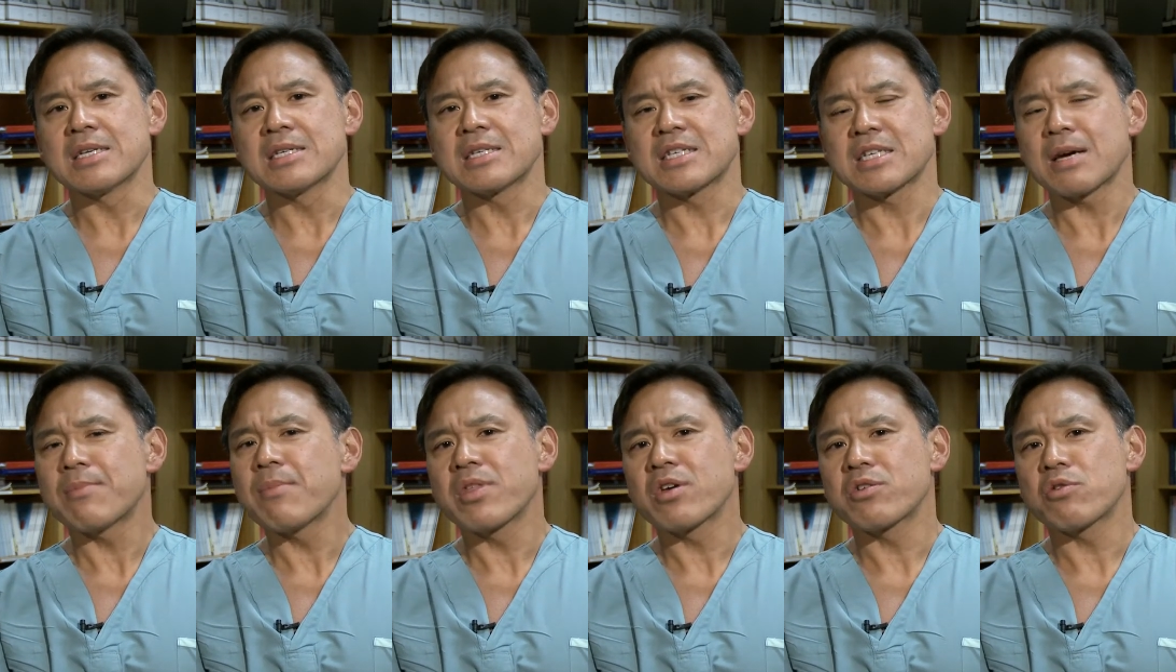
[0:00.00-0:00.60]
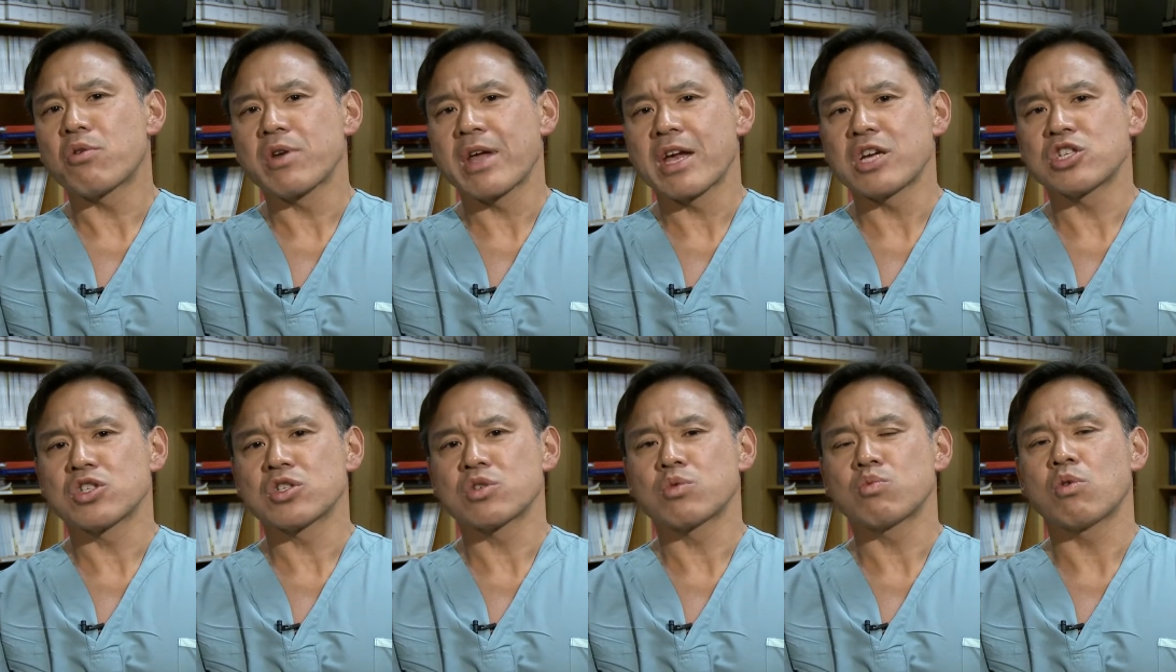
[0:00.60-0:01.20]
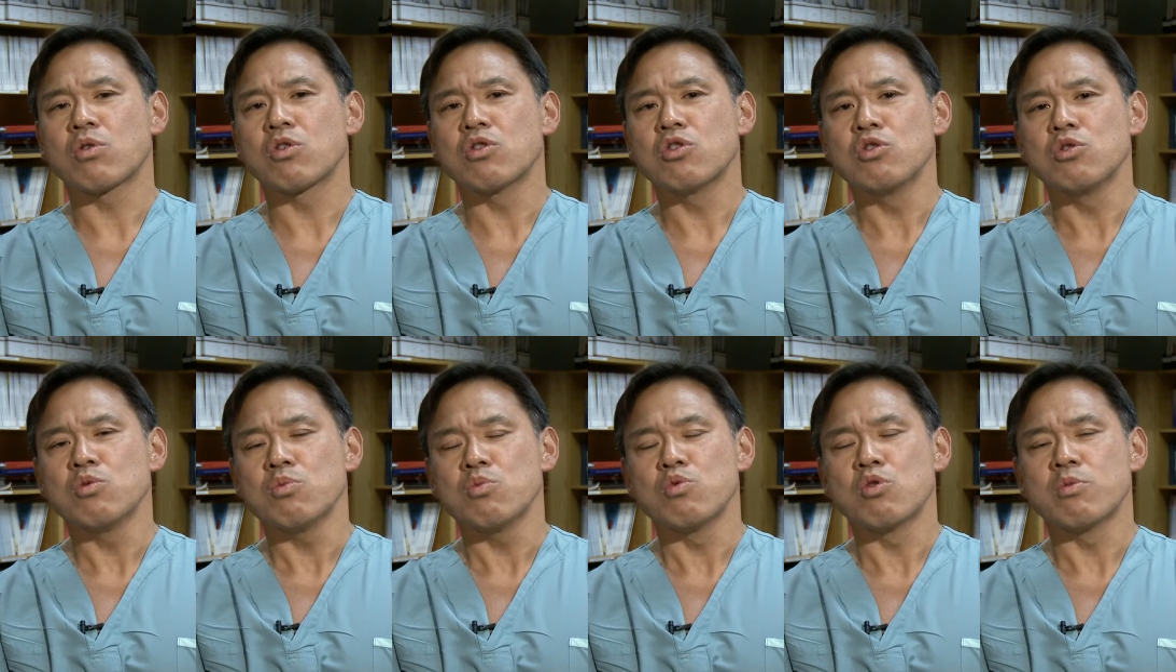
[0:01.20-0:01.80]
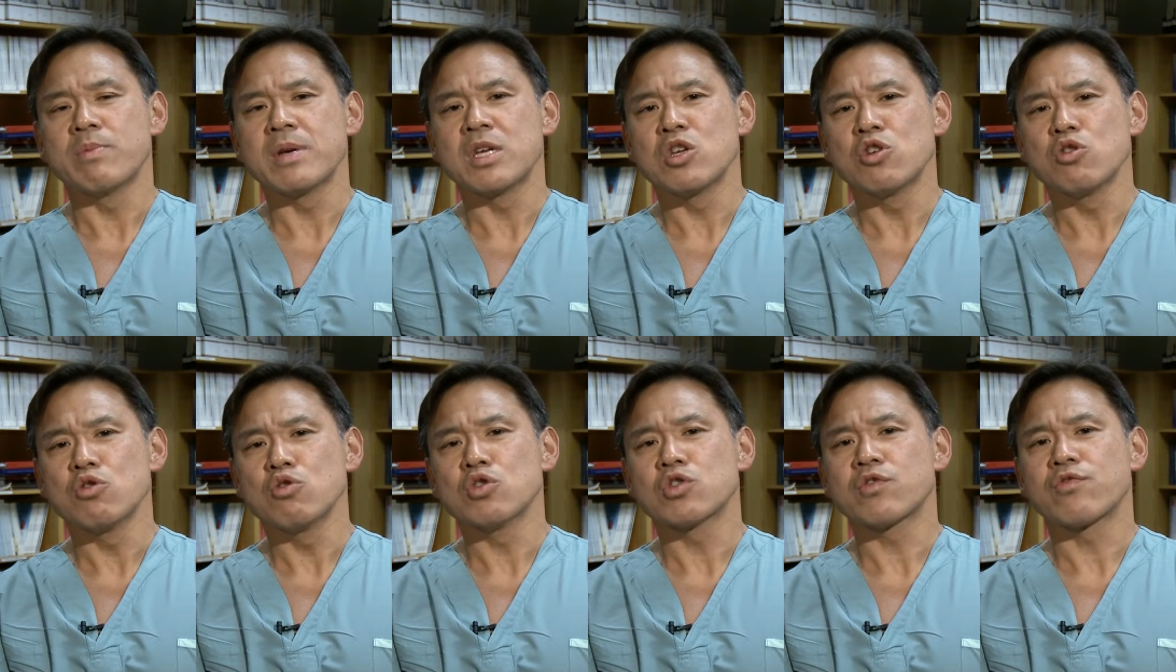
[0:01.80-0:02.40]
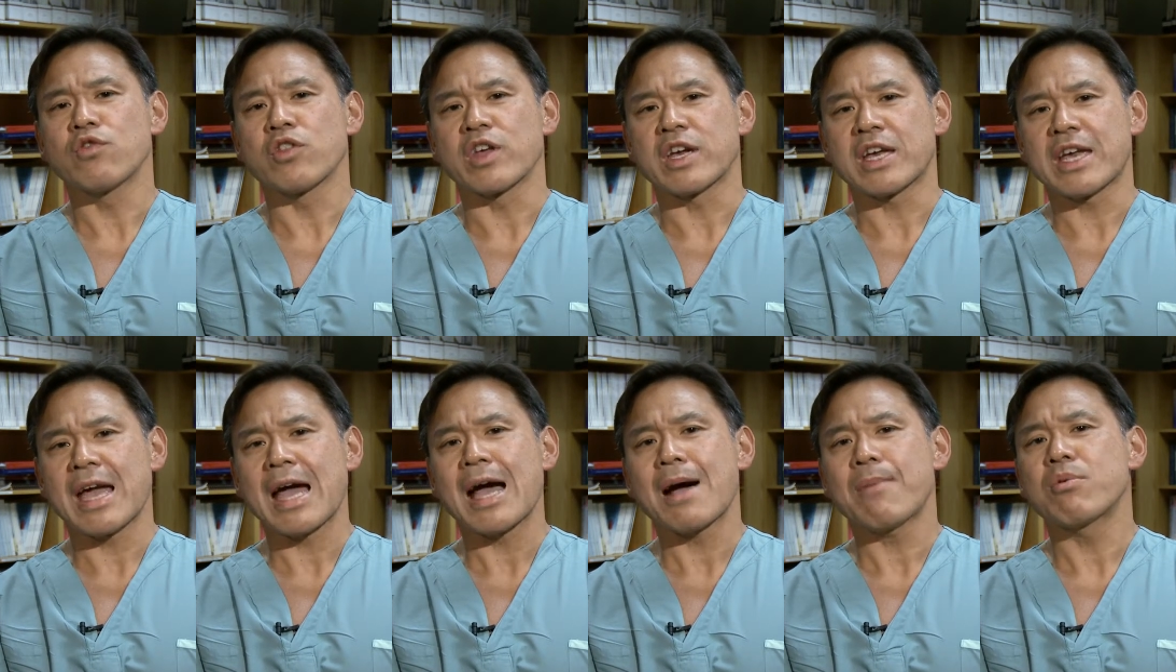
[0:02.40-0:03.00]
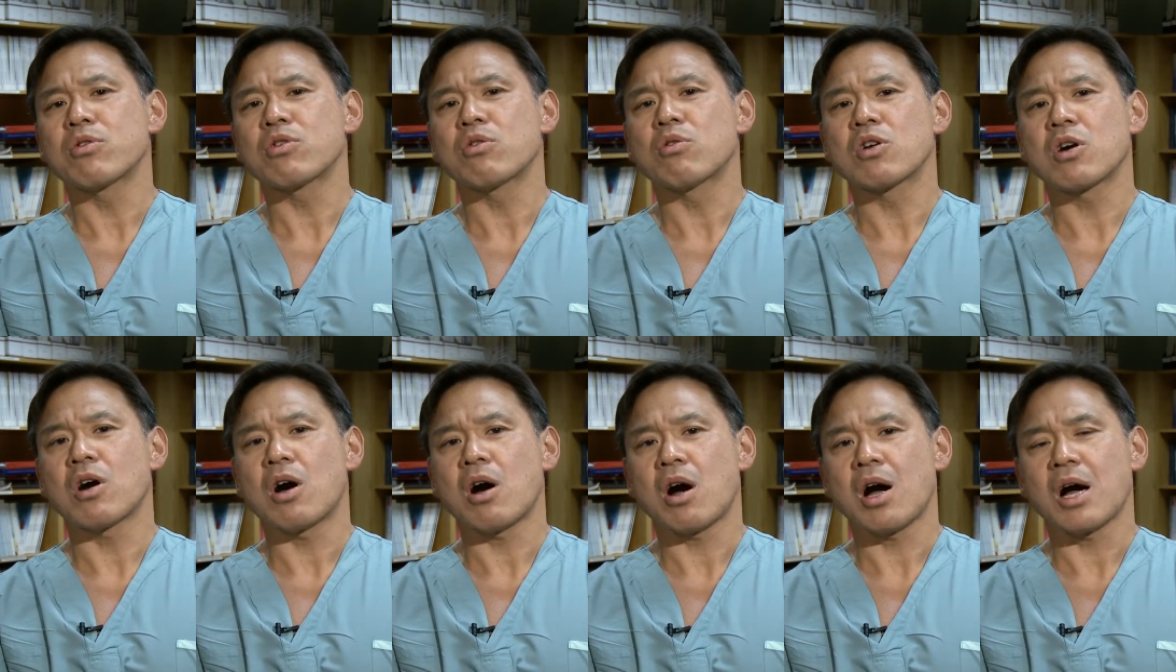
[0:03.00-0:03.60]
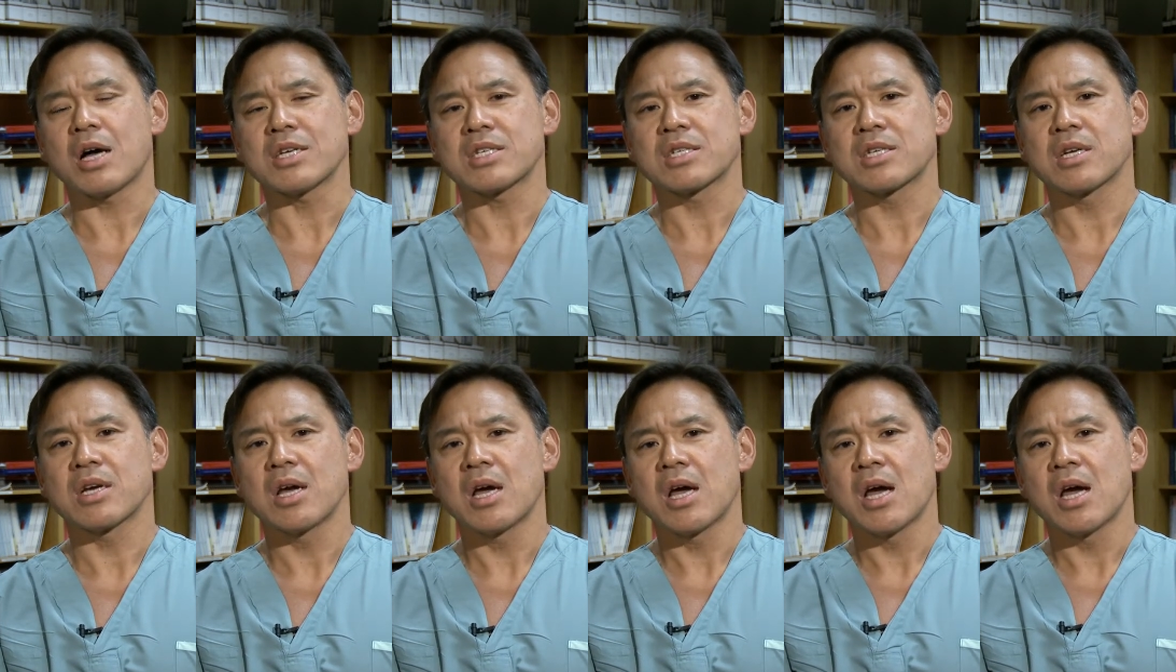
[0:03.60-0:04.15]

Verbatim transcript: some of the donations will, will be used for the capital cost